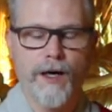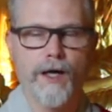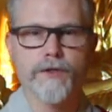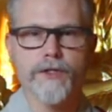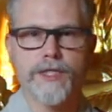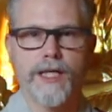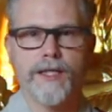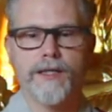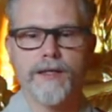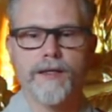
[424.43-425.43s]

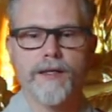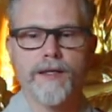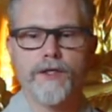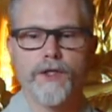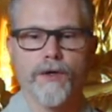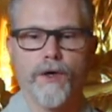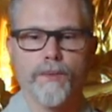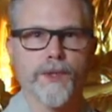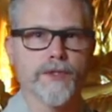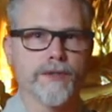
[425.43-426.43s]
Understanding your
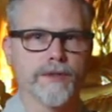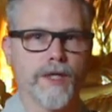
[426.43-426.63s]
own personal